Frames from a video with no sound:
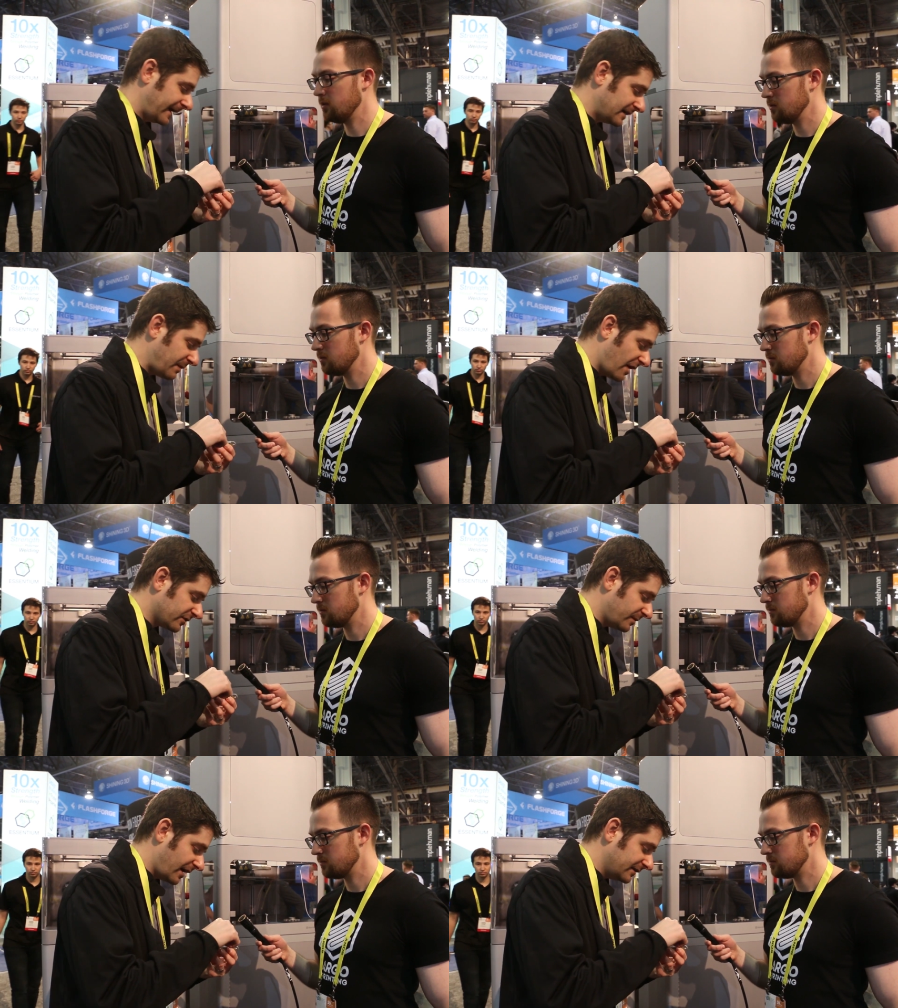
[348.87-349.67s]
Speaker 1: In a
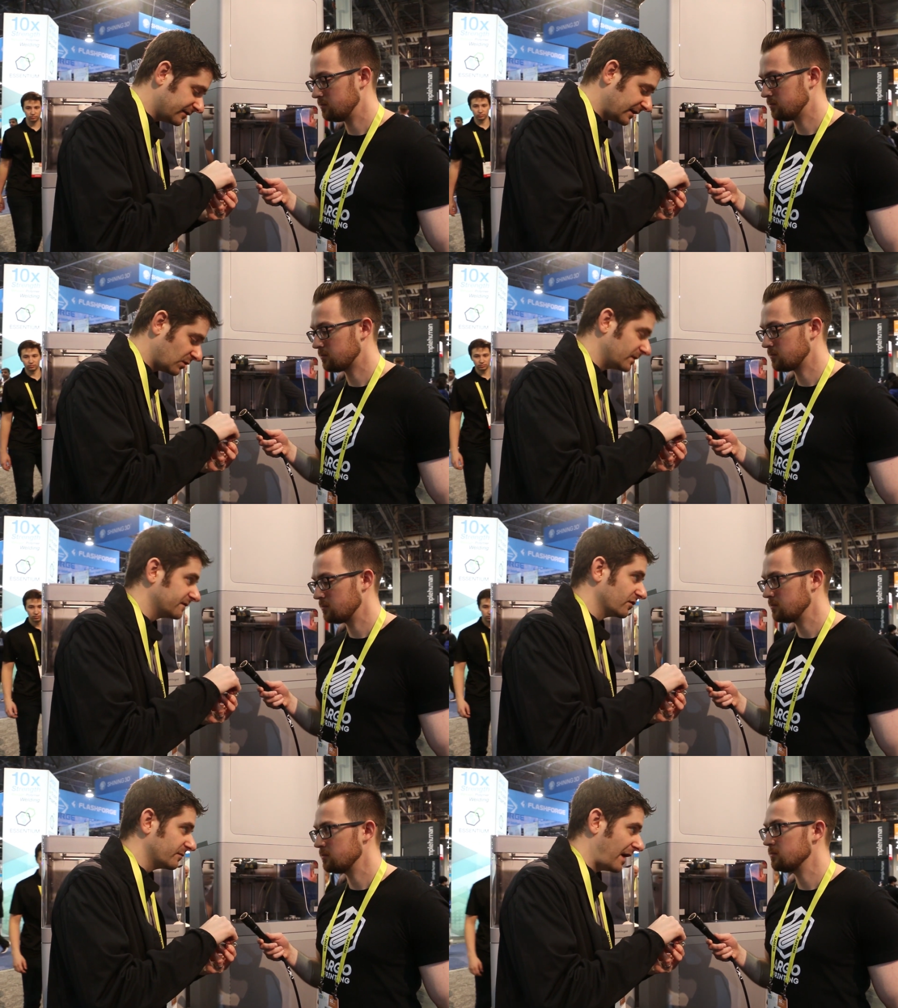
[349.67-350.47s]
powder bed, this thing would be
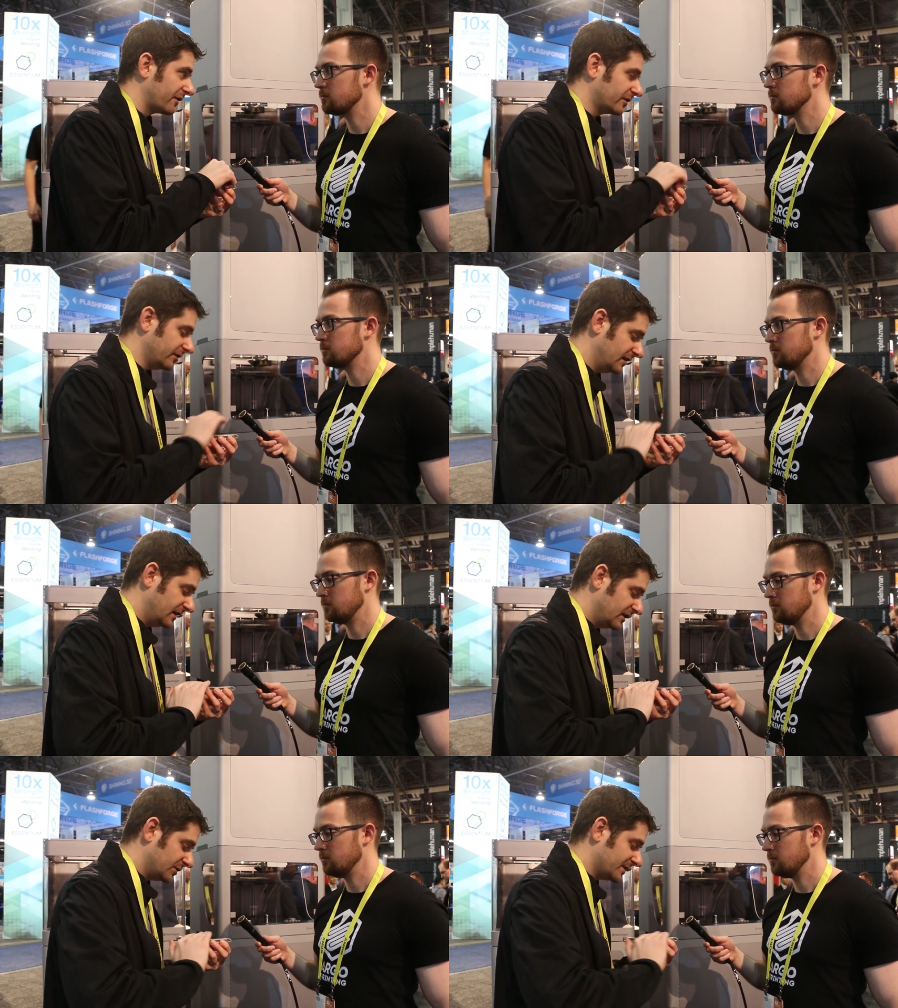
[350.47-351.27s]
full of powder.
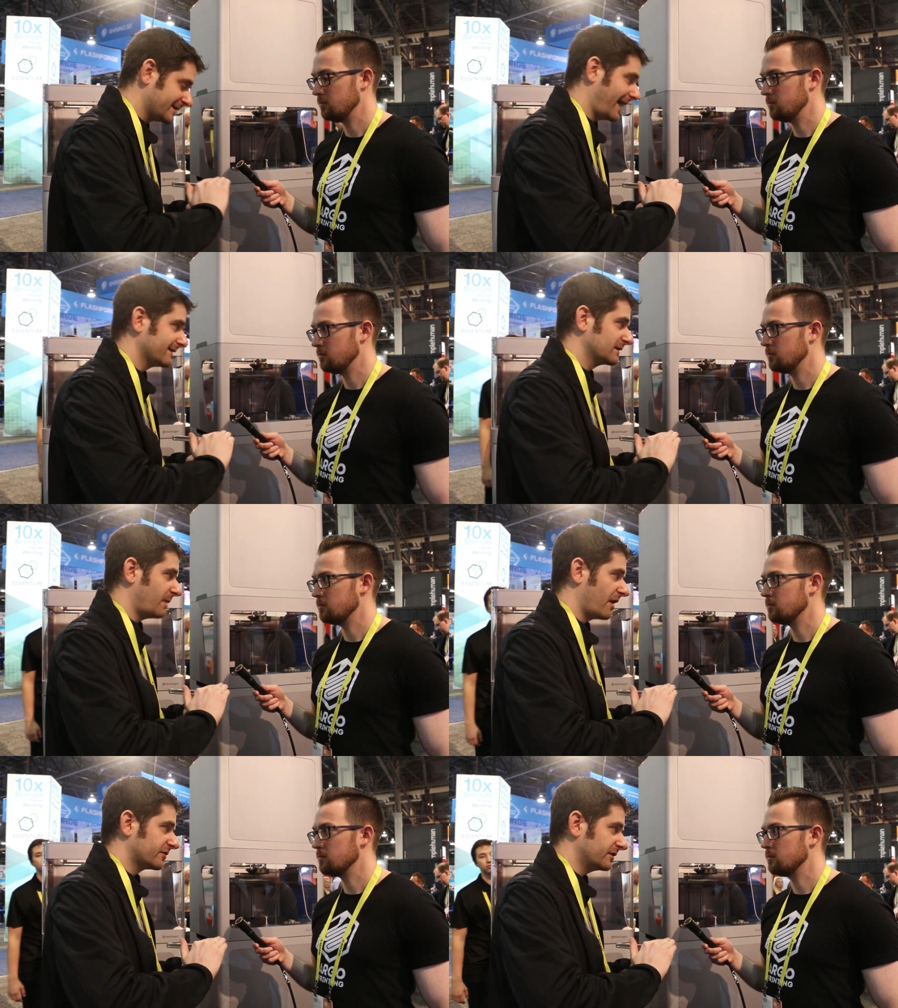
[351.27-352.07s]
You'd encase the
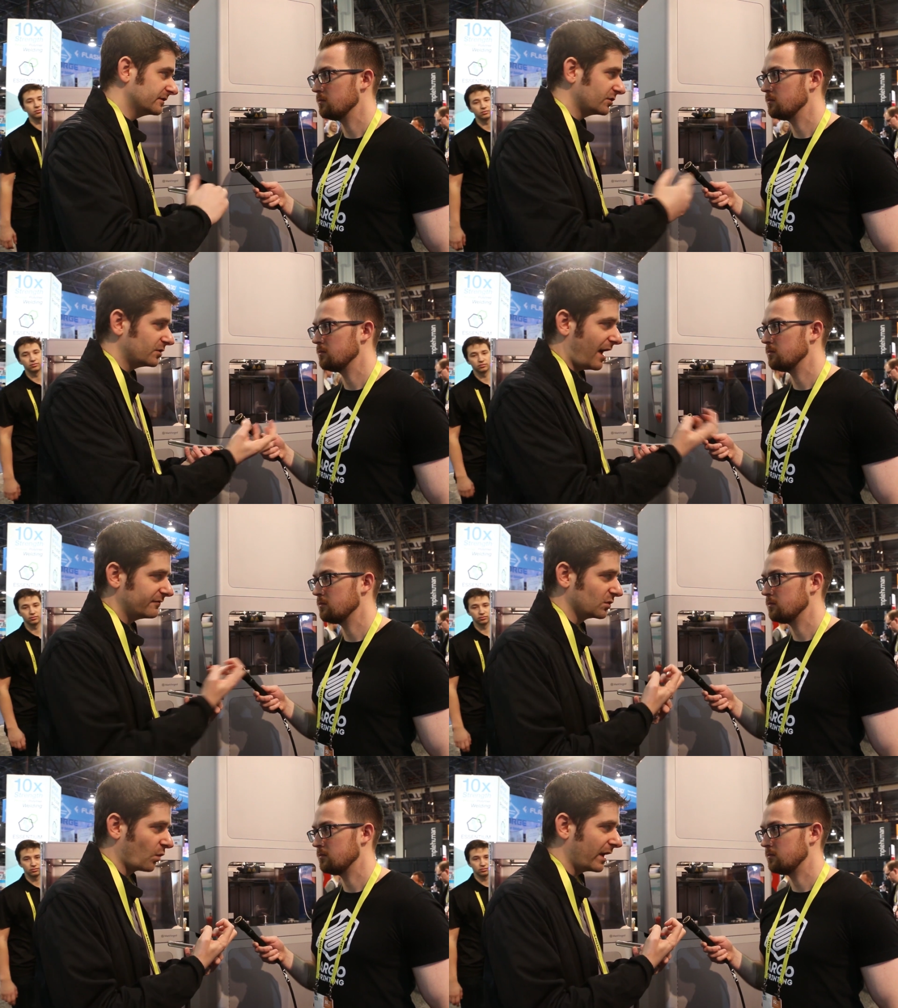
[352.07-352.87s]
powder in, so you'd
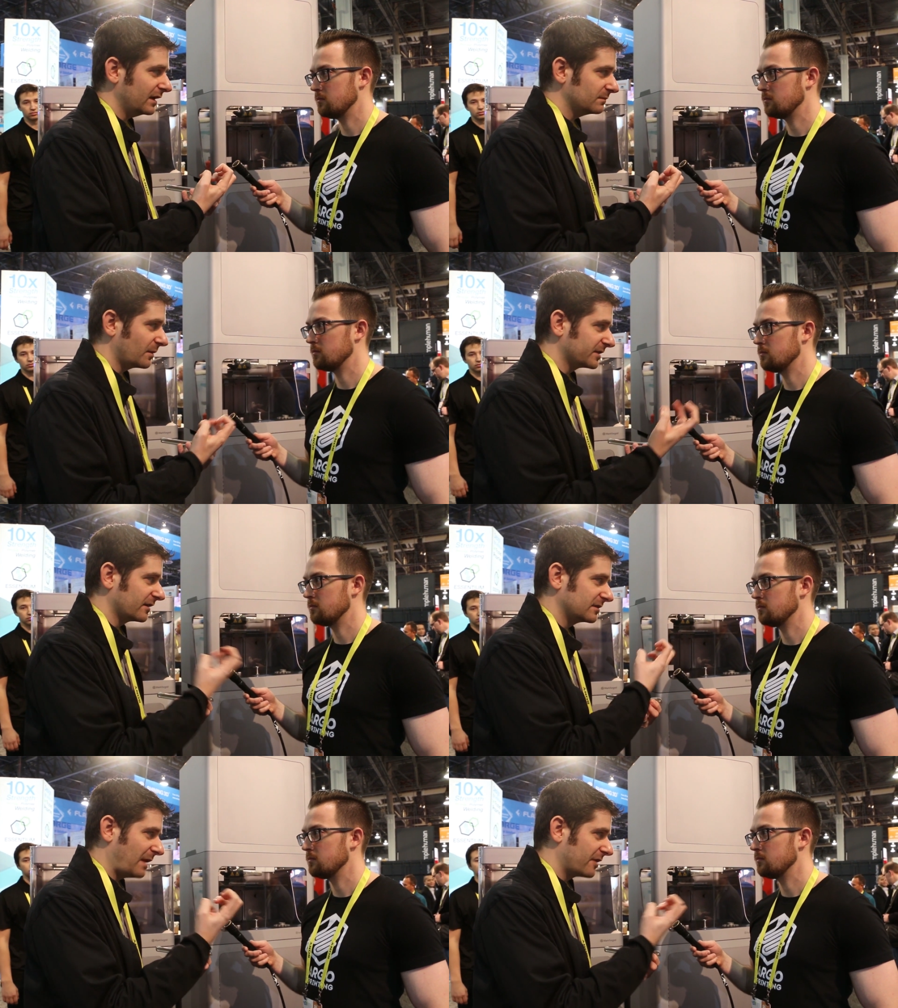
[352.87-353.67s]
have the weight, but
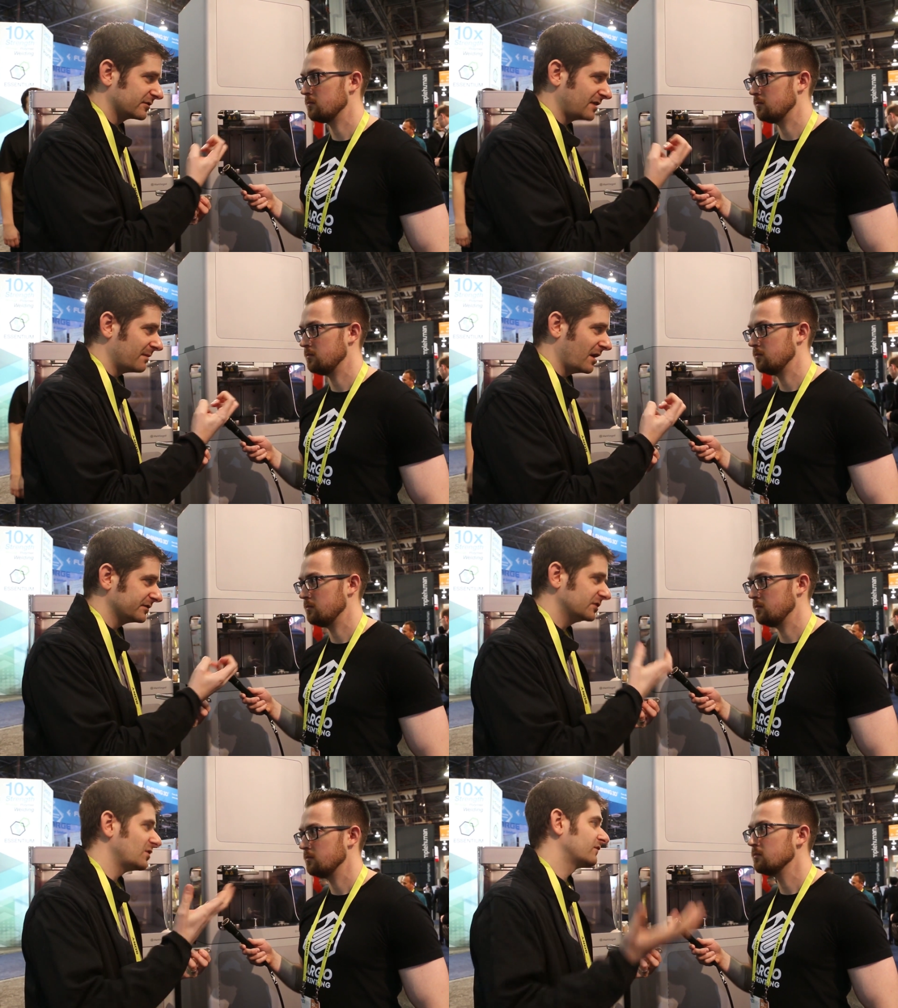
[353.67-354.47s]
because the powder is not
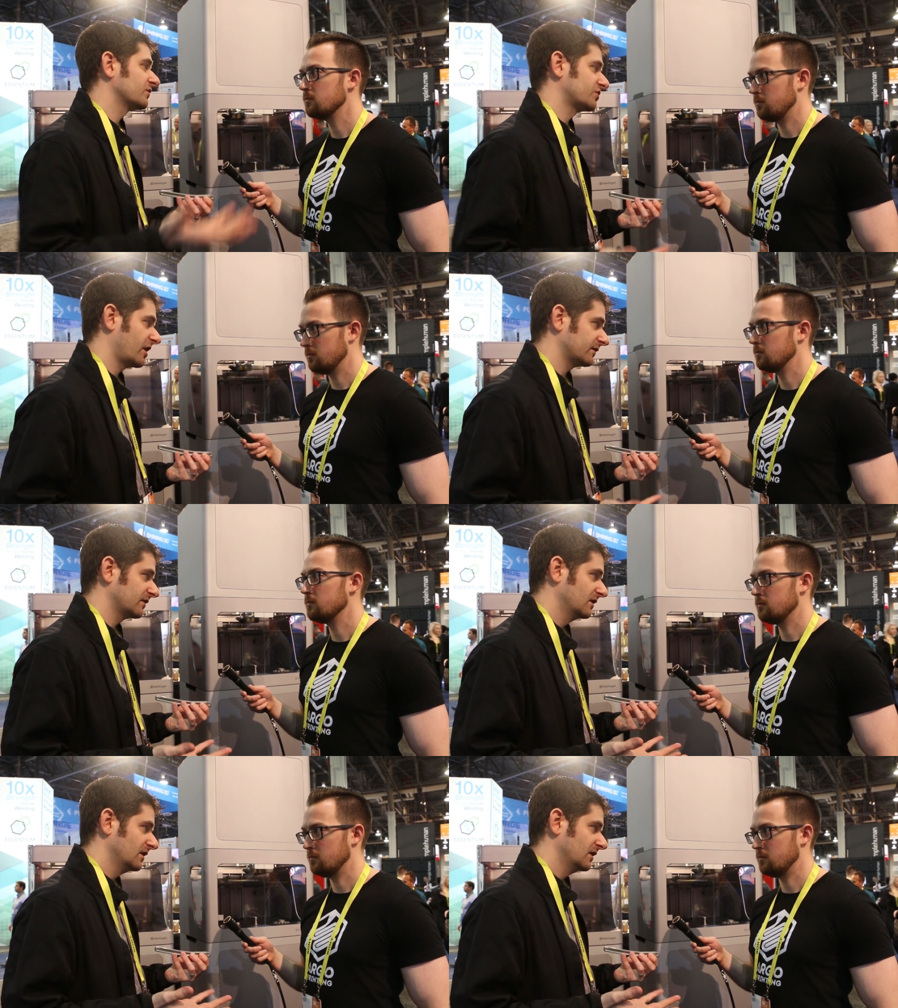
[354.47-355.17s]
melted, you have no strength,